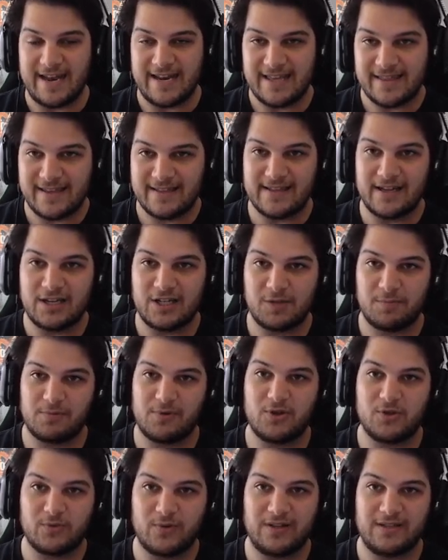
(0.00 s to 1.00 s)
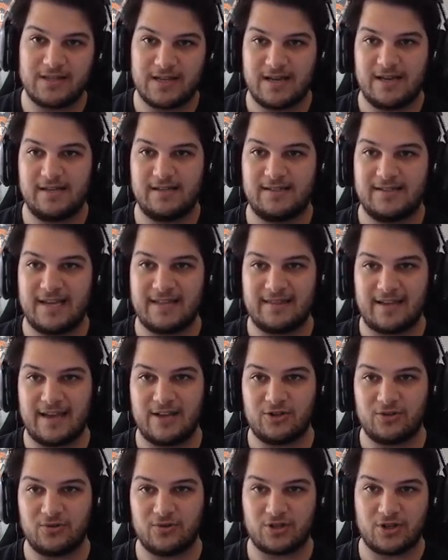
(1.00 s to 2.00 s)
Anything that explodes when it dies, 10th
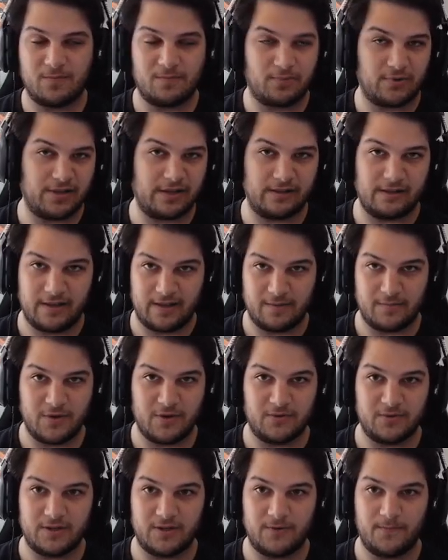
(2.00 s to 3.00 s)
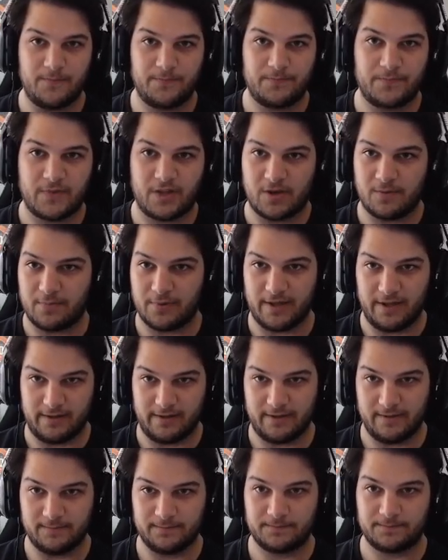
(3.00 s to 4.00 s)
Angel is completely immune to.
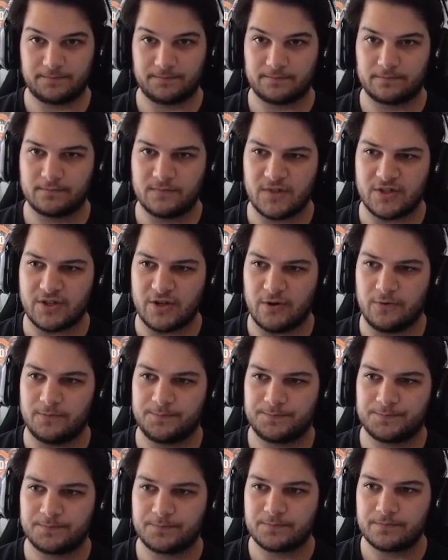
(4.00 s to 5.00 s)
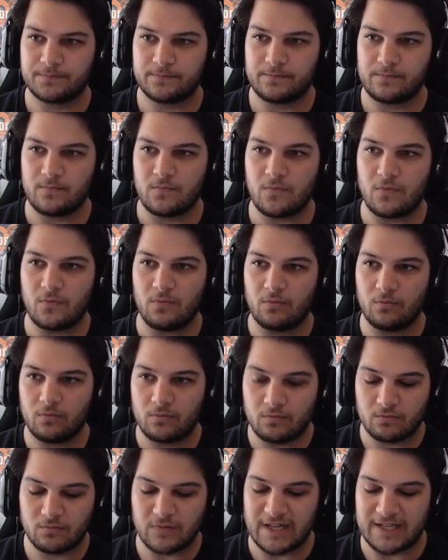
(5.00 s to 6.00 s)
Completely. So,
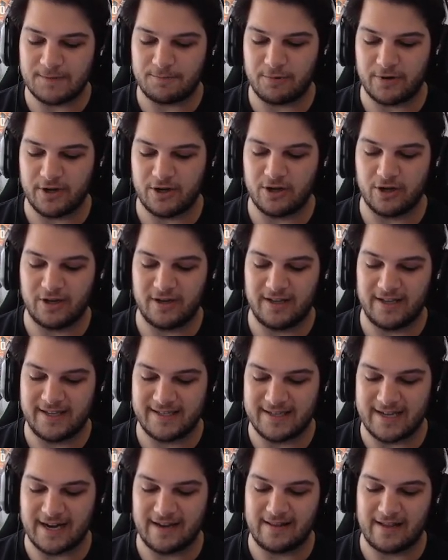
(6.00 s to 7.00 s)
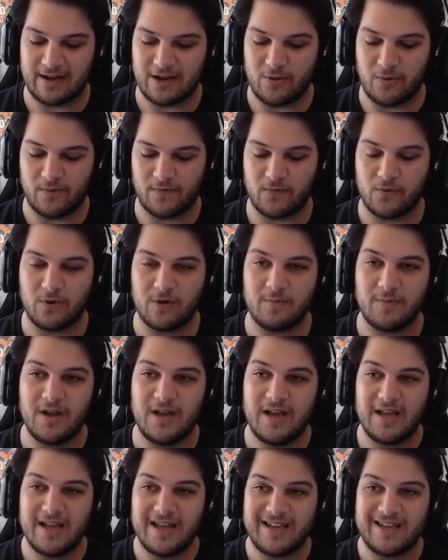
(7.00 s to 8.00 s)
that's pretty good. He's got a lot going for him.
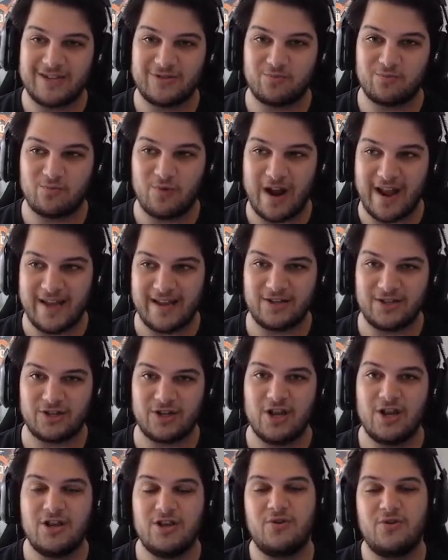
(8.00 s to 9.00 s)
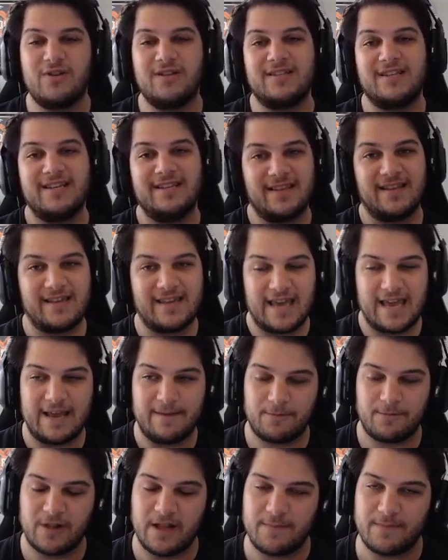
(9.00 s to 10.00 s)
His range. You can see in the
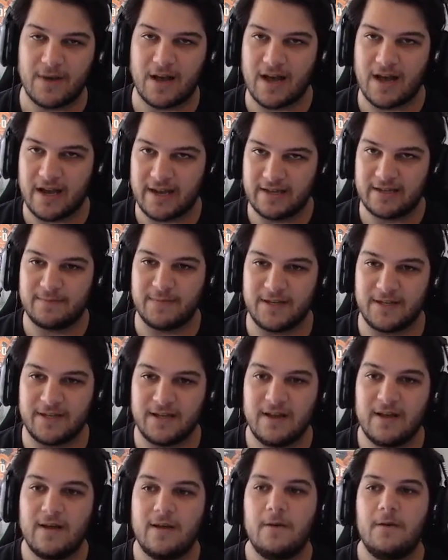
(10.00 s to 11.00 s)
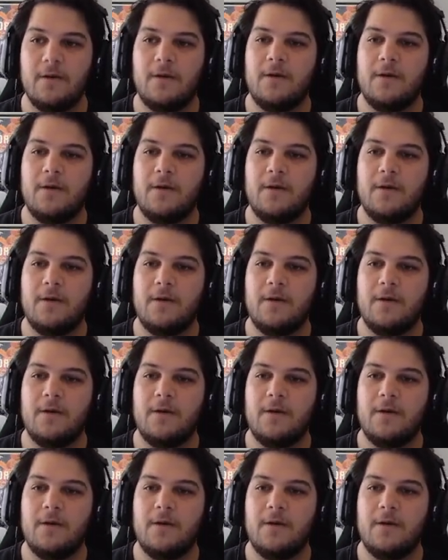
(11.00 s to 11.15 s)
gameplay behind me,